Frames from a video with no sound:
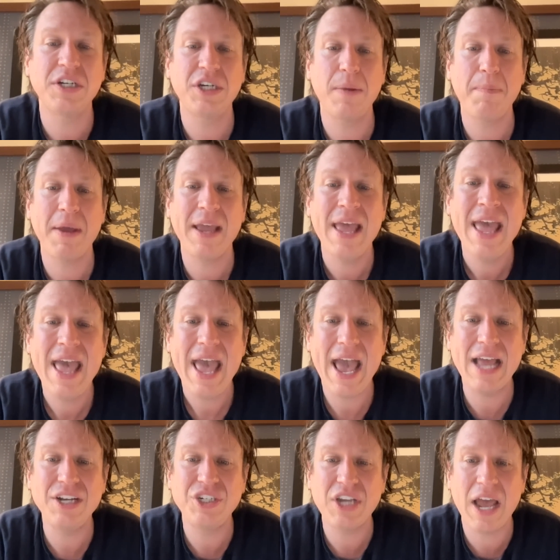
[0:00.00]
shipping,
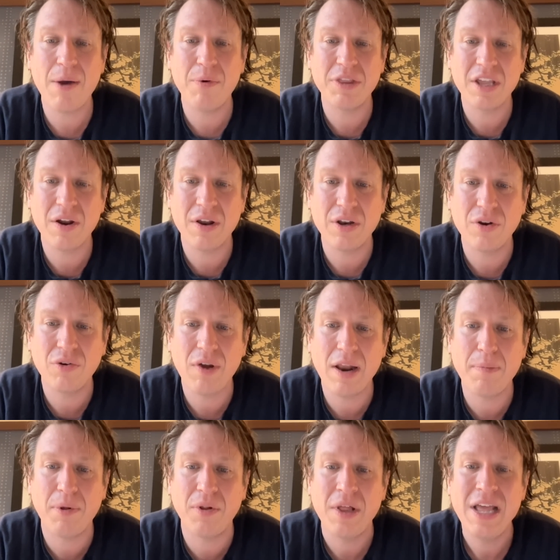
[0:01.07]
and chat with their
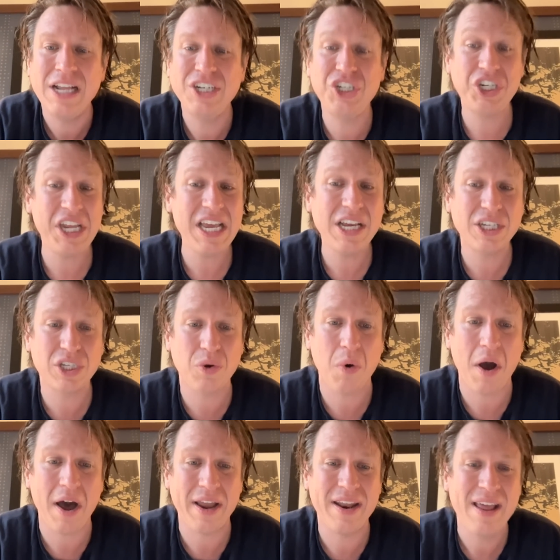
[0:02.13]
incredible cheek
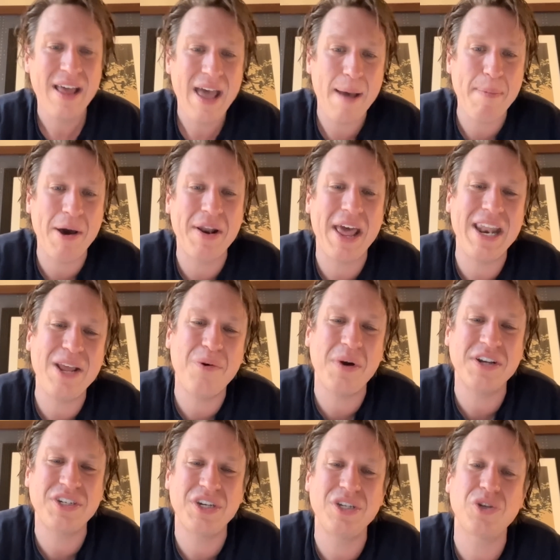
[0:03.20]
squad about any
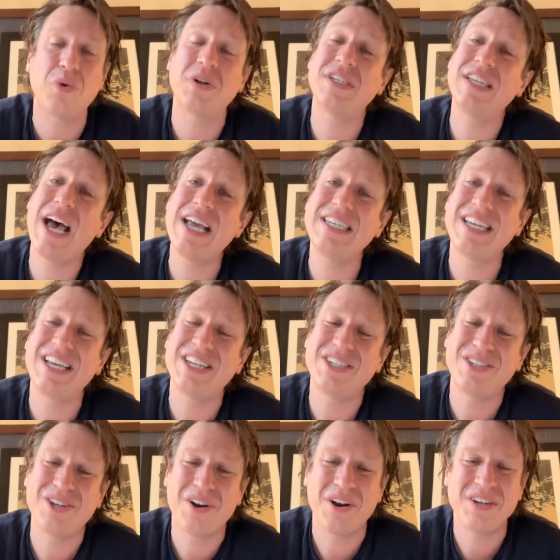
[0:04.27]
questions or sizing
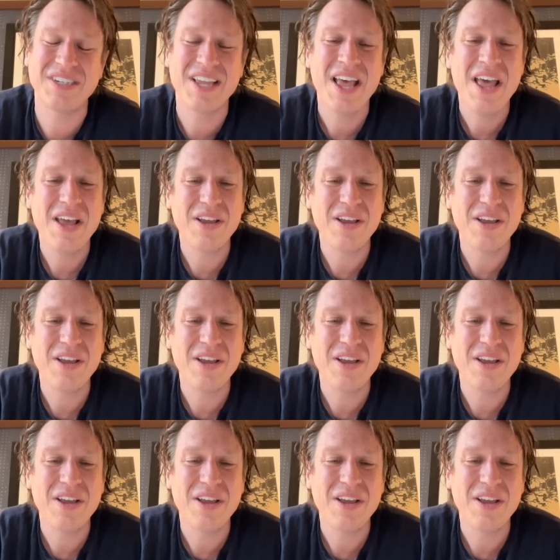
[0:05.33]
concerns,